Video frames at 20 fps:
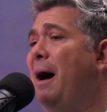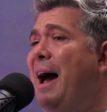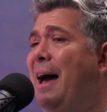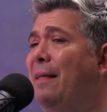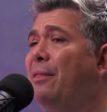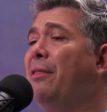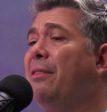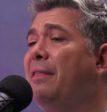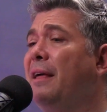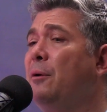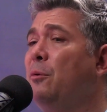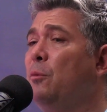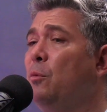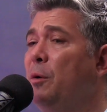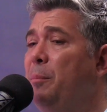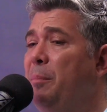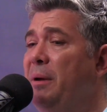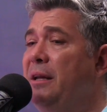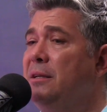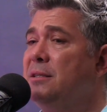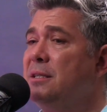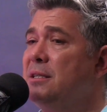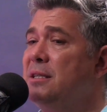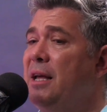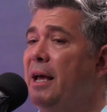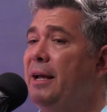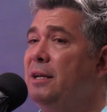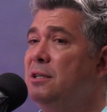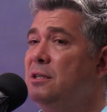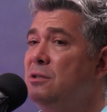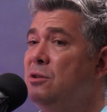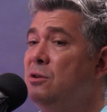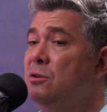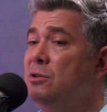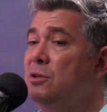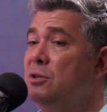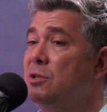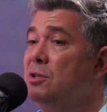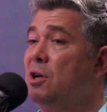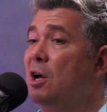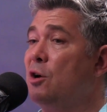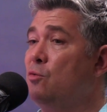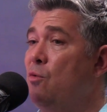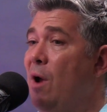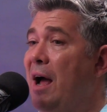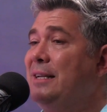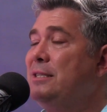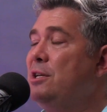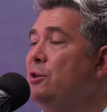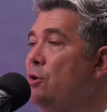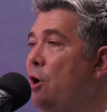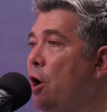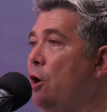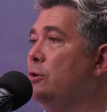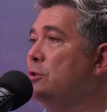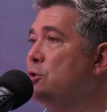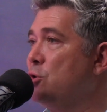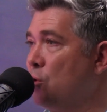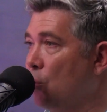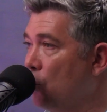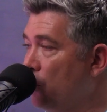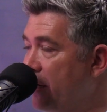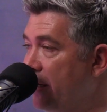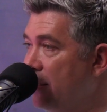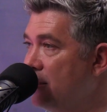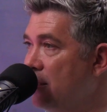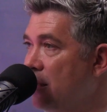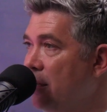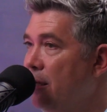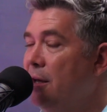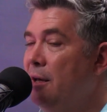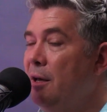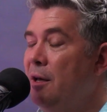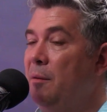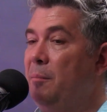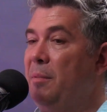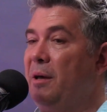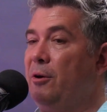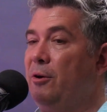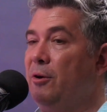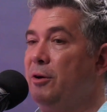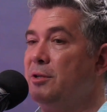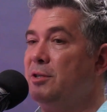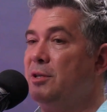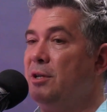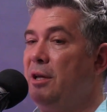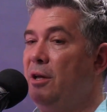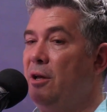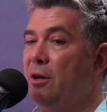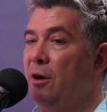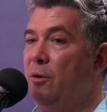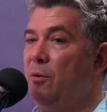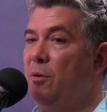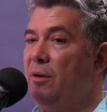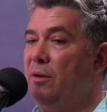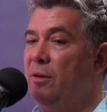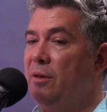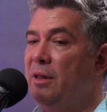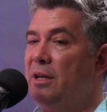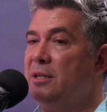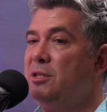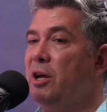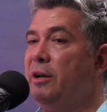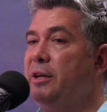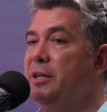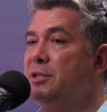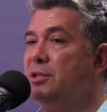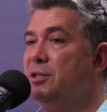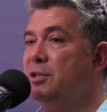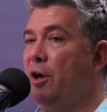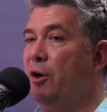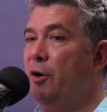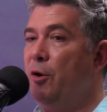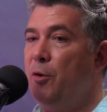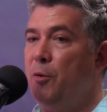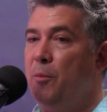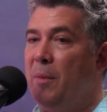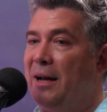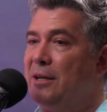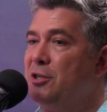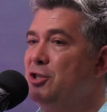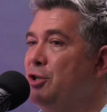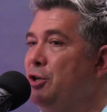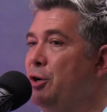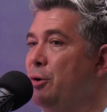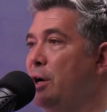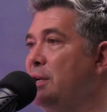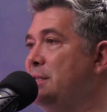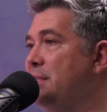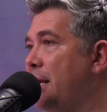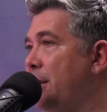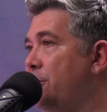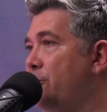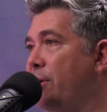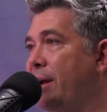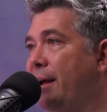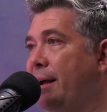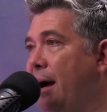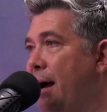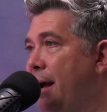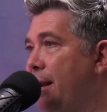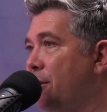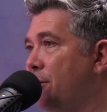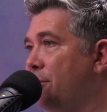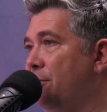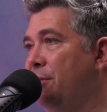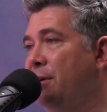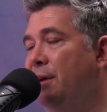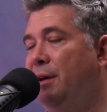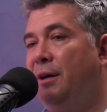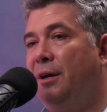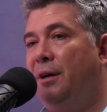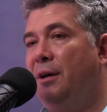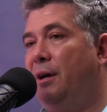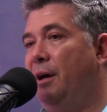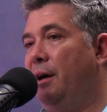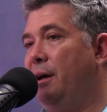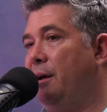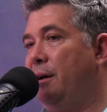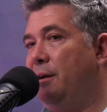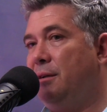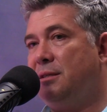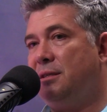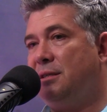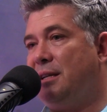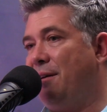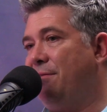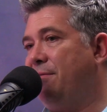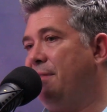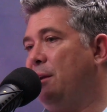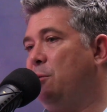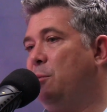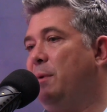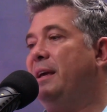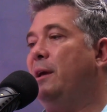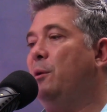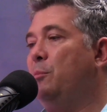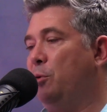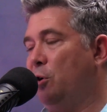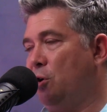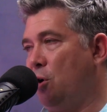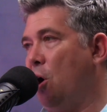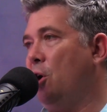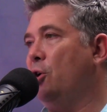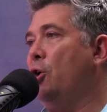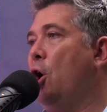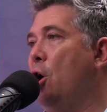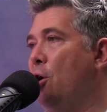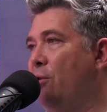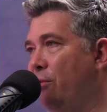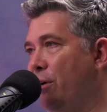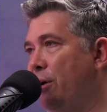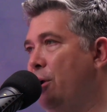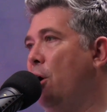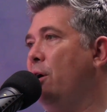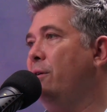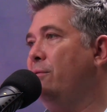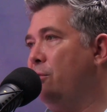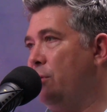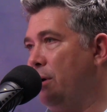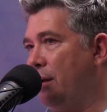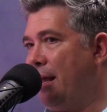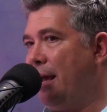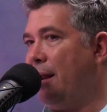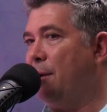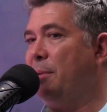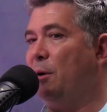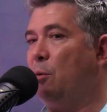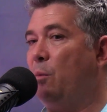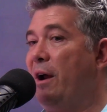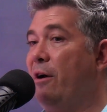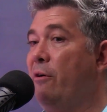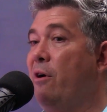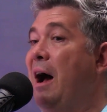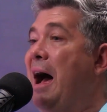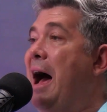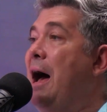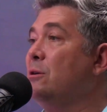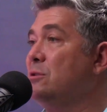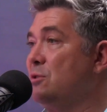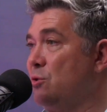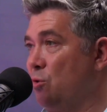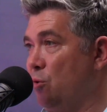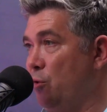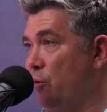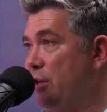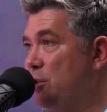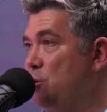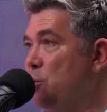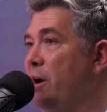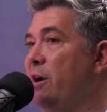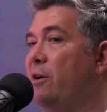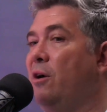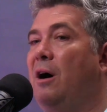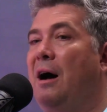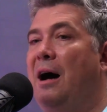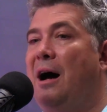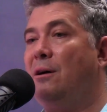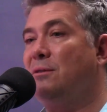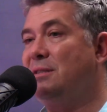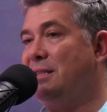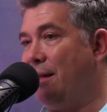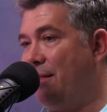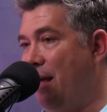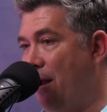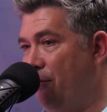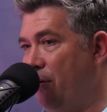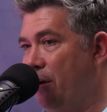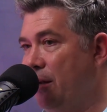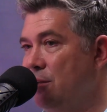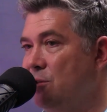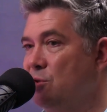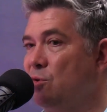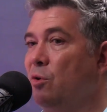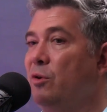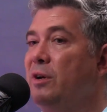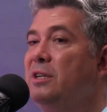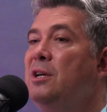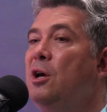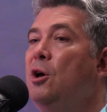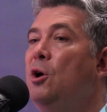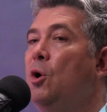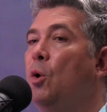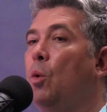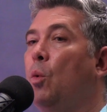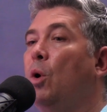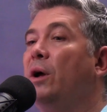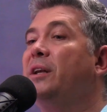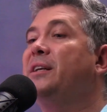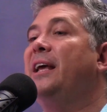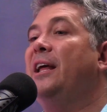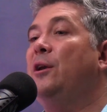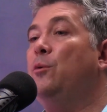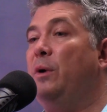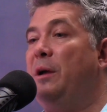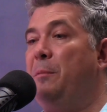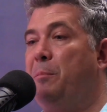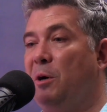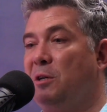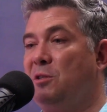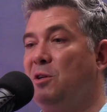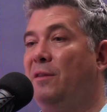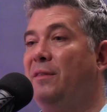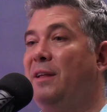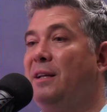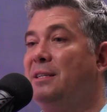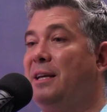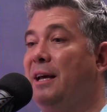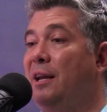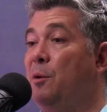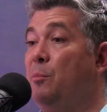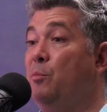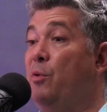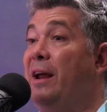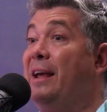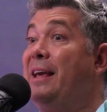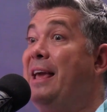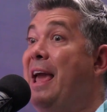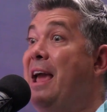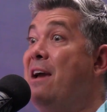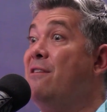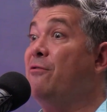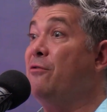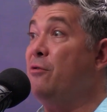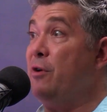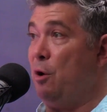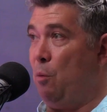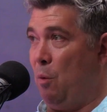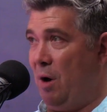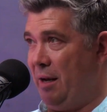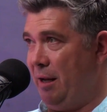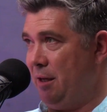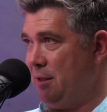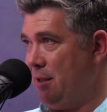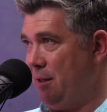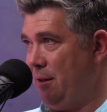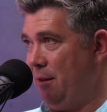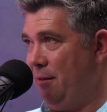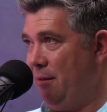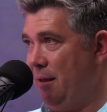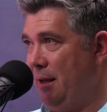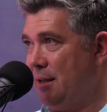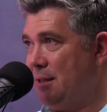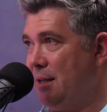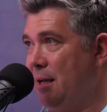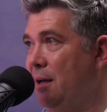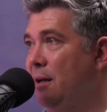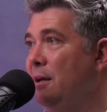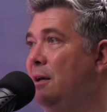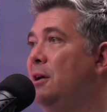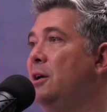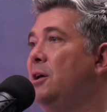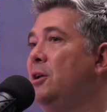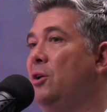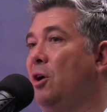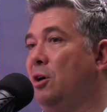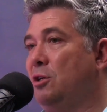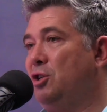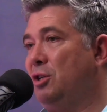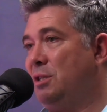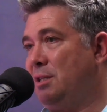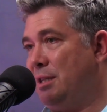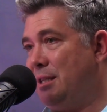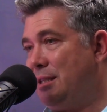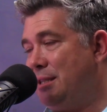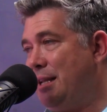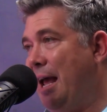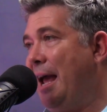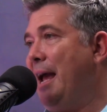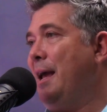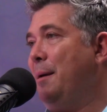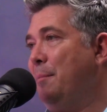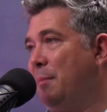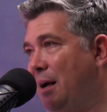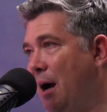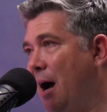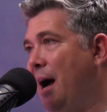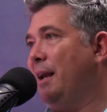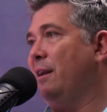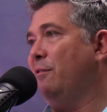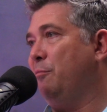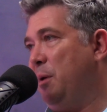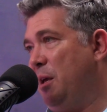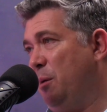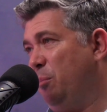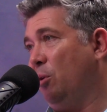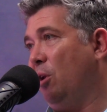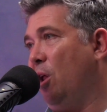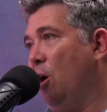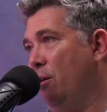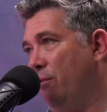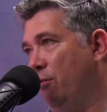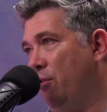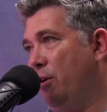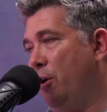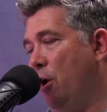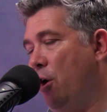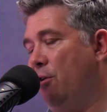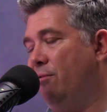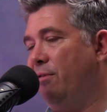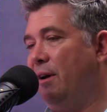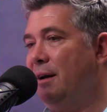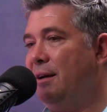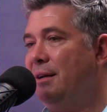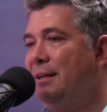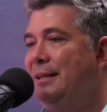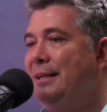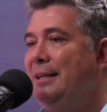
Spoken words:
my other thing would be to say to start writing your own stories, because, there's only so much Eurocentric kind of stuff that we can put on over and over again. But where are our stories? Where are our South African stories? What can we put on that's going to bring everyone into the theatre, not just the same kind of people over and over?